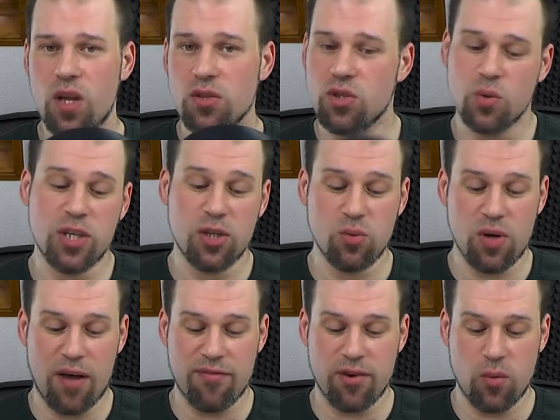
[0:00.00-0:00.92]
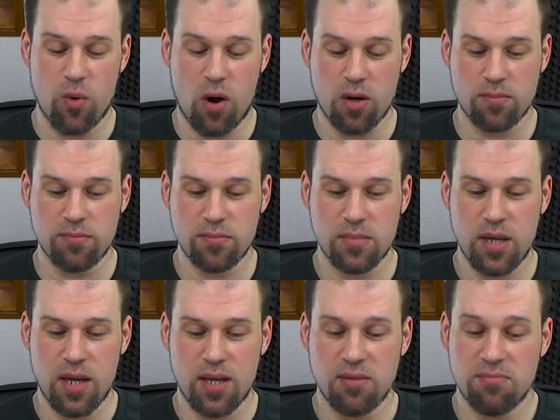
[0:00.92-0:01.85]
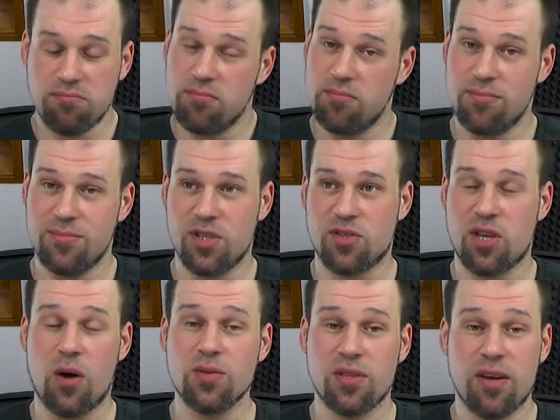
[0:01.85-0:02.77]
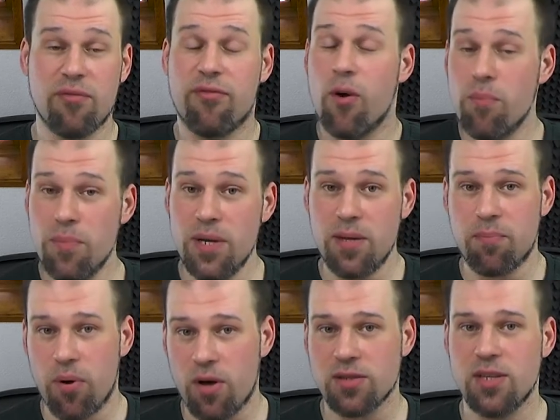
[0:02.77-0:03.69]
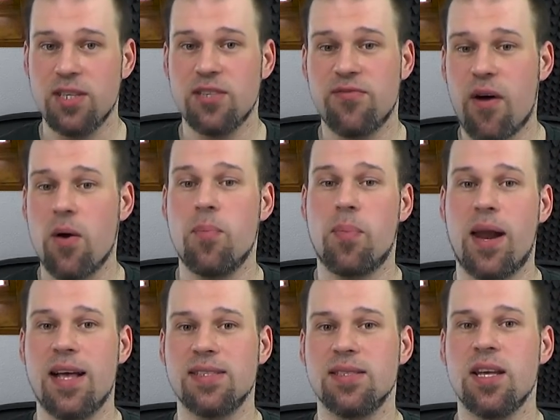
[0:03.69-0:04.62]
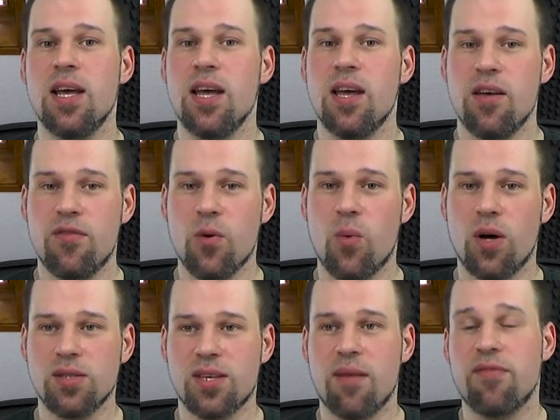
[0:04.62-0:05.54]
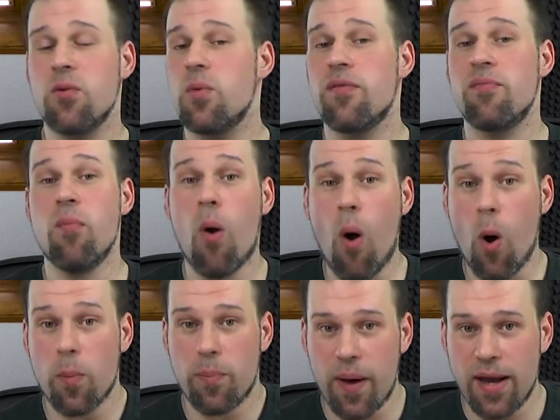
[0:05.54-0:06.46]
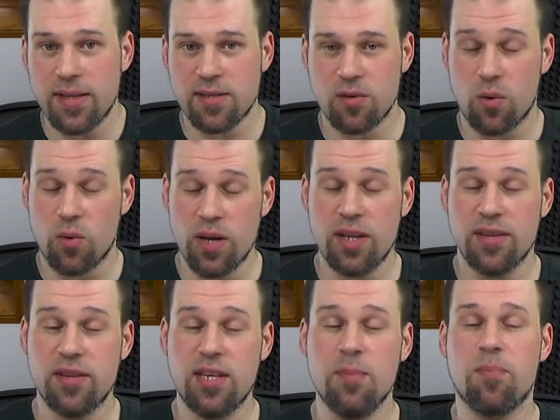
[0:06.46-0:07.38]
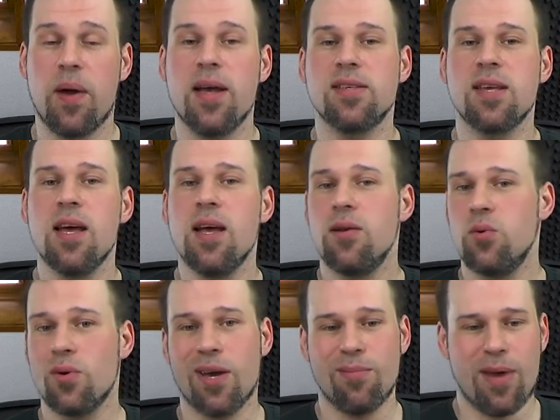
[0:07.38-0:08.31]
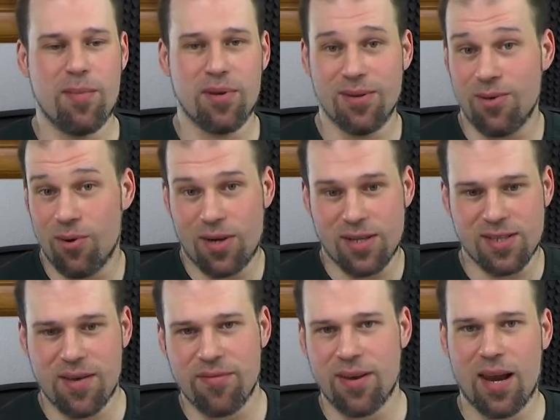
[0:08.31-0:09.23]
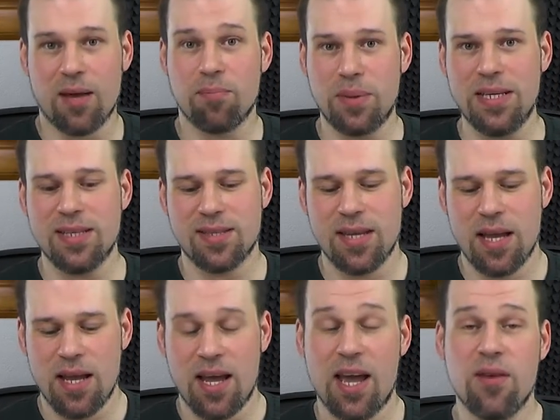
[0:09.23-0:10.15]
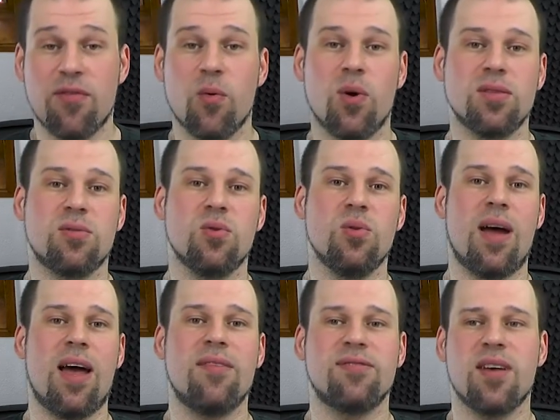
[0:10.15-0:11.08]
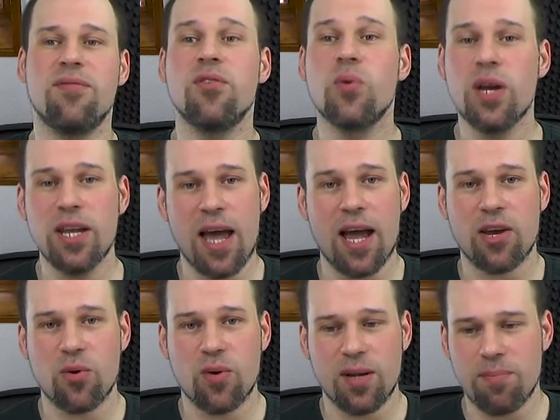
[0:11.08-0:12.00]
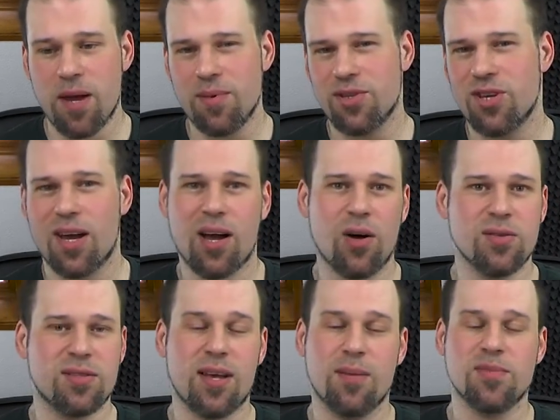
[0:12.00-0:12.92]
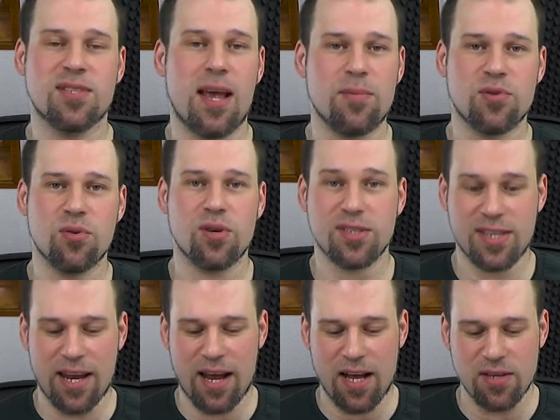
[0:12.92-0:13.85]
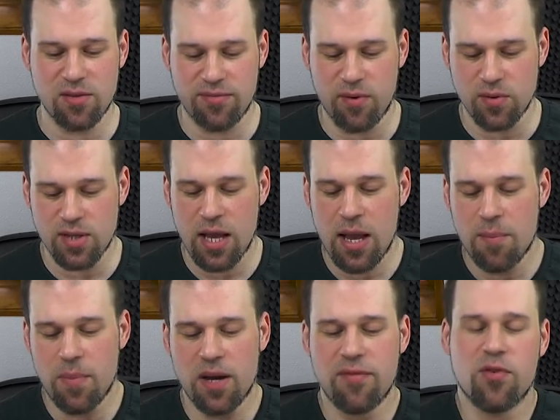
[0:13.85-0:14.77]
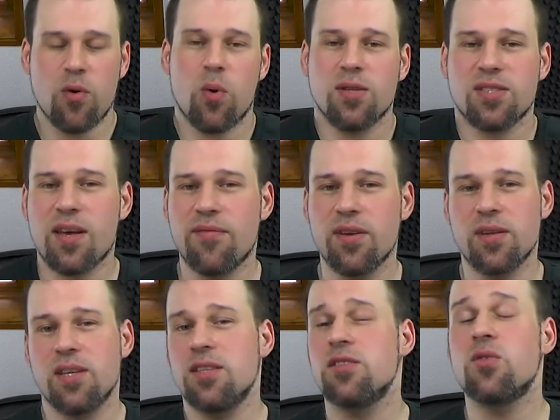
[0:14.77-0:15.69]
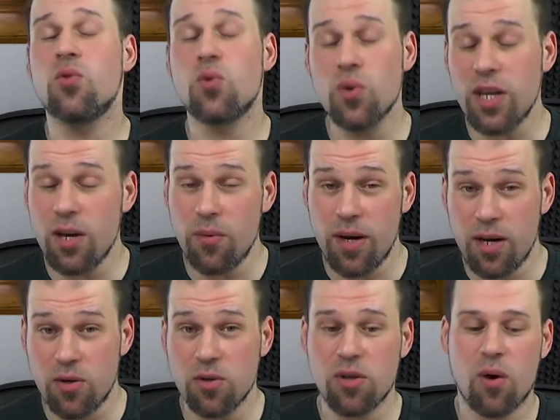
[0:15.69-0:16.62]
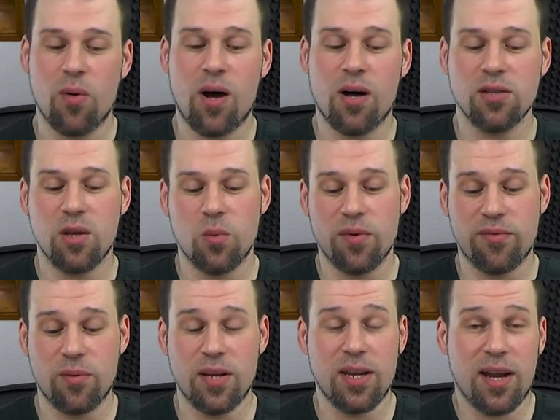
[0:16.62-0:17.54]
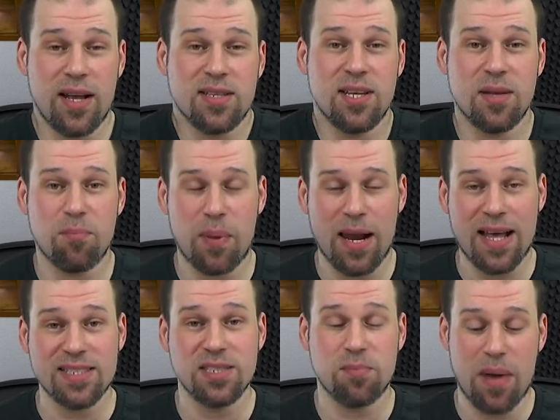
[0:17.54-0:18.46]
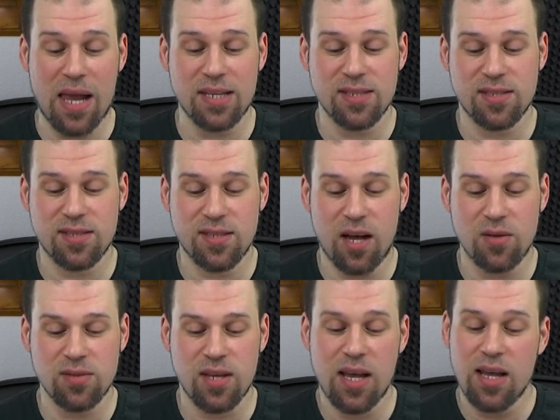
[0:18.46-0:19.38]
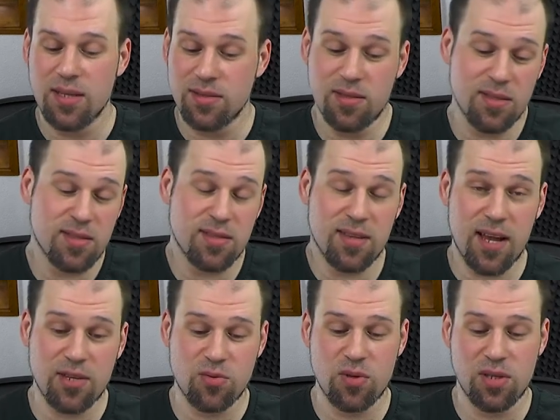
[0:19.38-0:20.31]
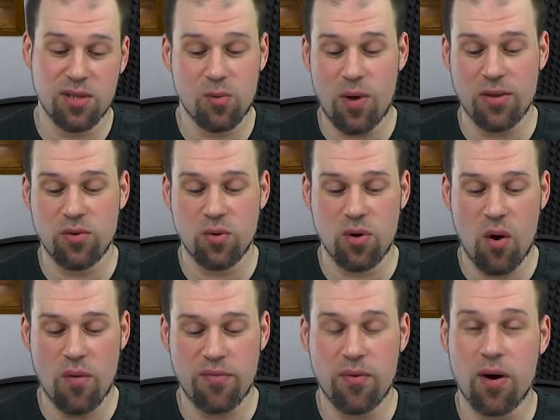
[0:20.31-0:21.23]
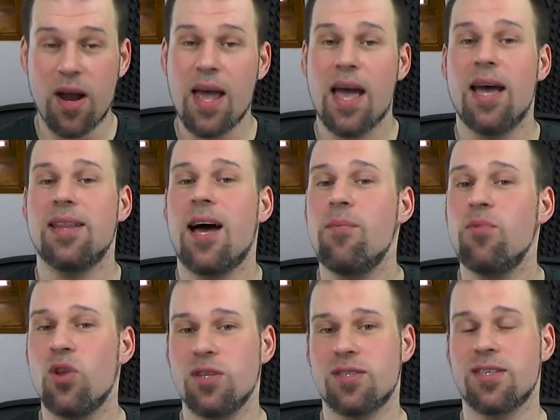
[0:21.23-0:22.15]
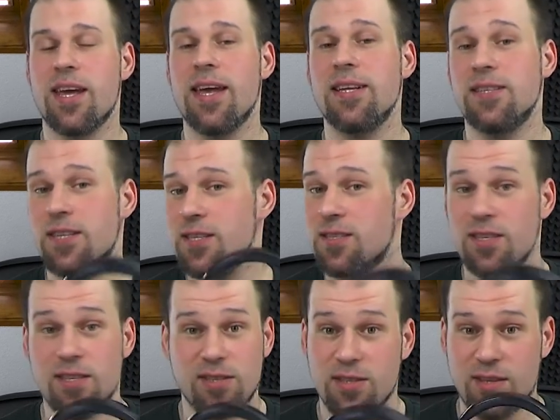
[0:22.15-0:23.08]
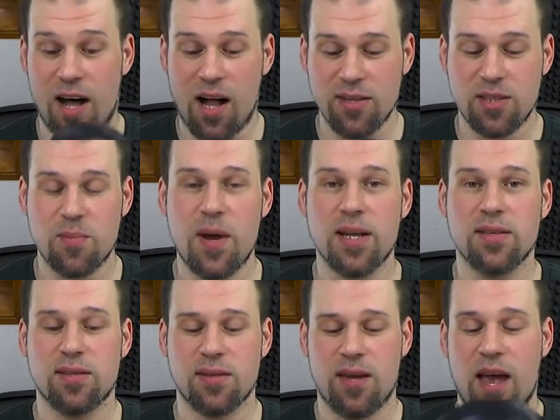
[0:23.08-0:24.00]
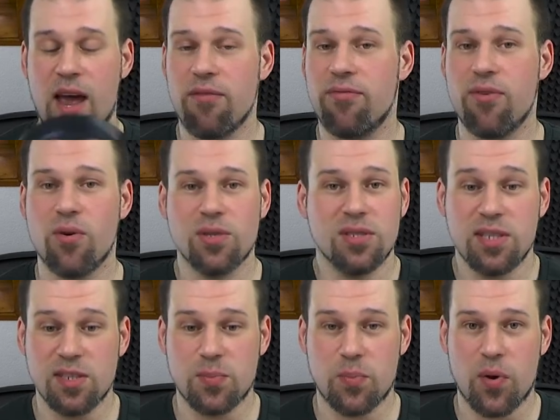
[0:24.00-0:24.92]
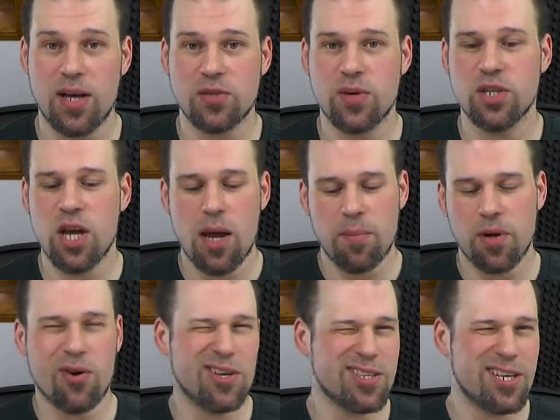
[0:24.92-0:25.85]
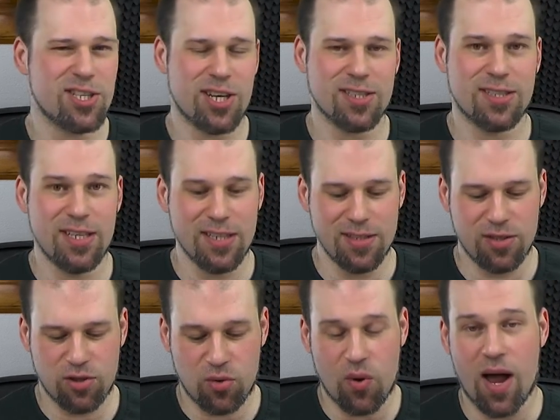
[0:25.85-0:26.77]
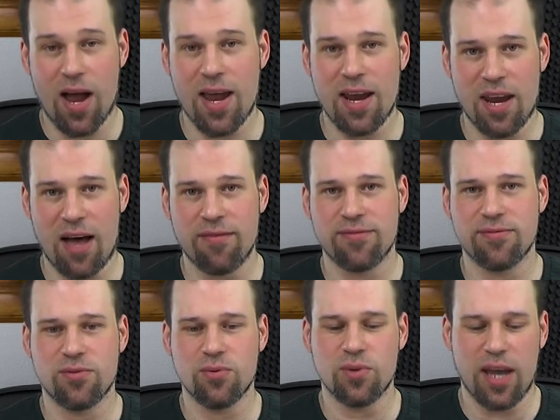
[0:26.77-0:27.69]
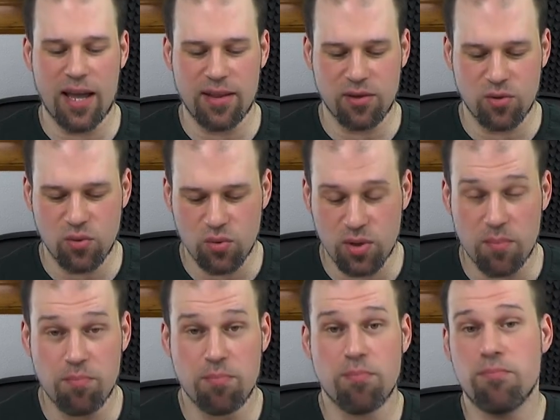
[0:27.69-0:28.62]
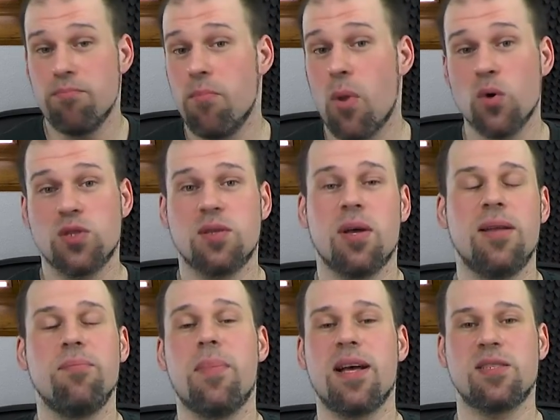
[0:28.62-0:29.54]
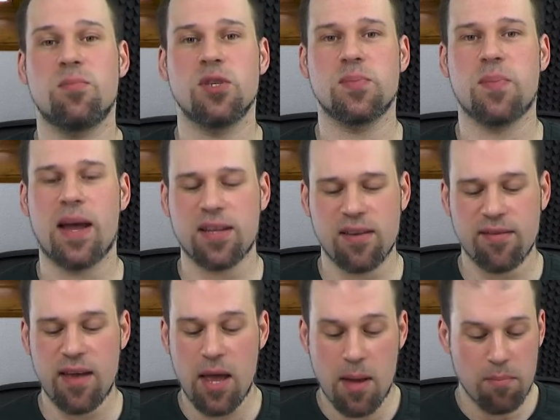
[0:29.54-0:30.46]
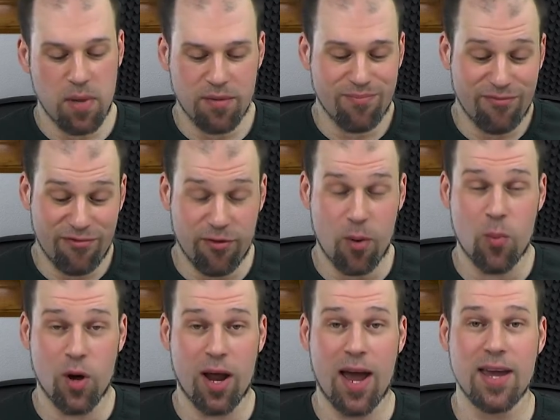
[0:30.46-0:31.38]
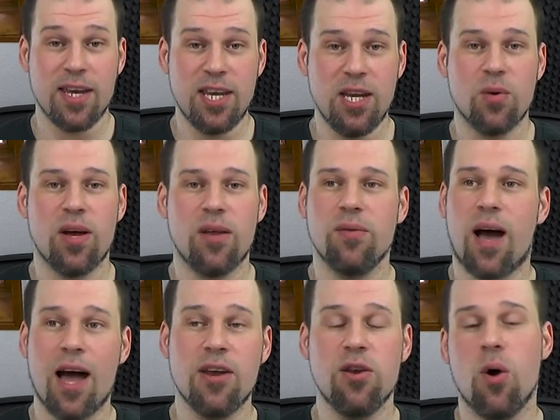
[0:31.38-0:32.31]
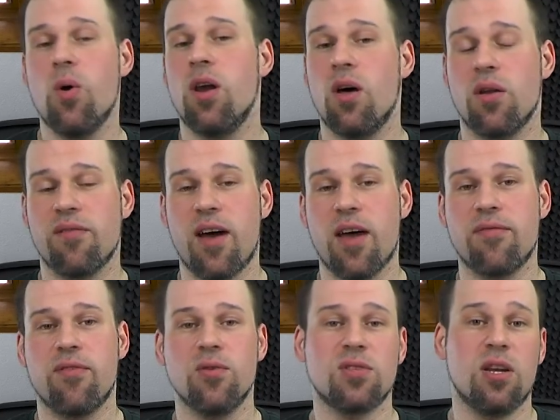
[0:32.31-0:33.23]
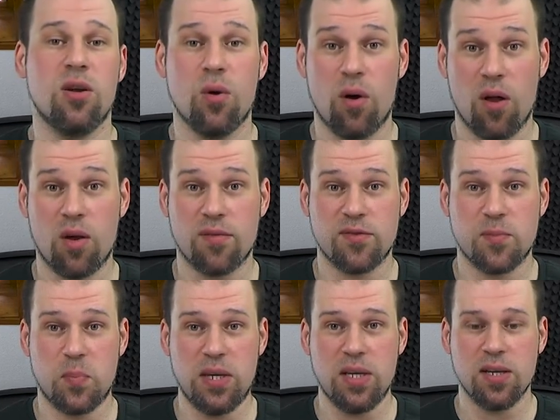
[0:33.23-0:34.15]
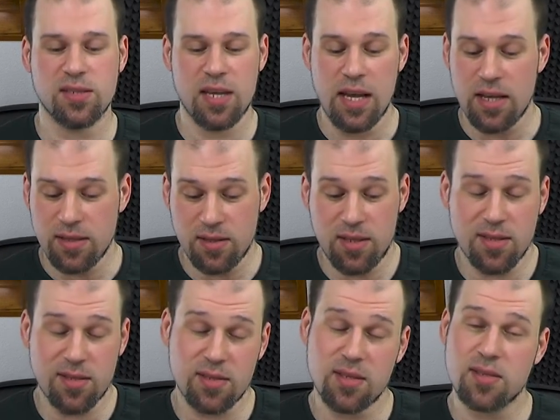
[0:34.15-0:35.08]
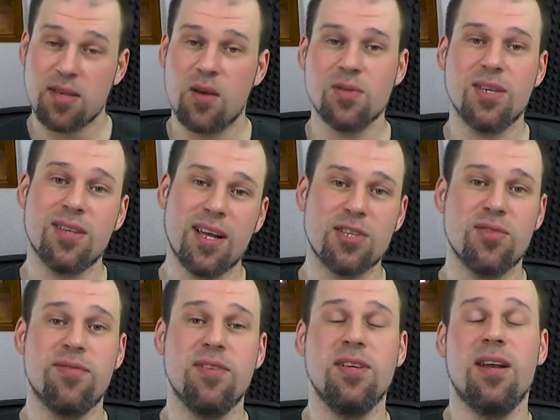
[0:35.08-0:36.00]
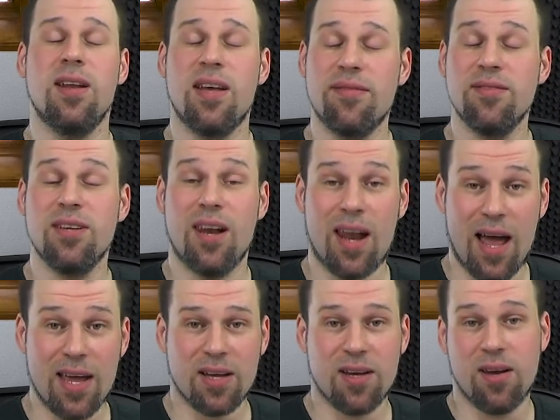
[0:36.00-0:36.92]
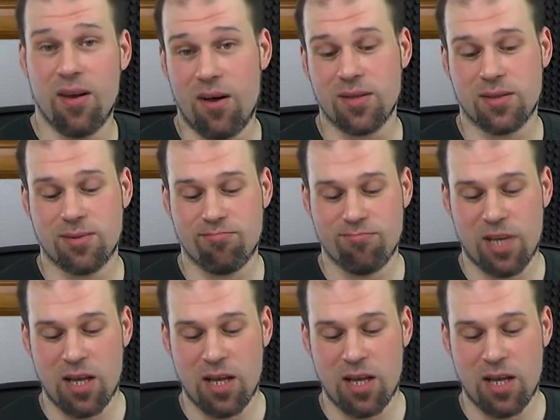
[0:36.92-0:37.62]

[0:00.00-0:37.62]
So they do nothing wrong. The sound for me personally is very pleasant. If you want something with more bass or really deep bass, you can maybe look at something like Beats, and if you want to have something really accurate, maybe check out some Samsung or Sennheiser phones. But if you want something that is really good all-rounder with really nicely and pleasant balanced sound, this is actually the one to go for. And I'm not saying this is the ultimate headphone in this price range, because I just didn't try enough to get you the most and best perspective, but from what I hear, and I know a lot of headphones, I know a lot of speakers, this is a sound I definitely like a lot.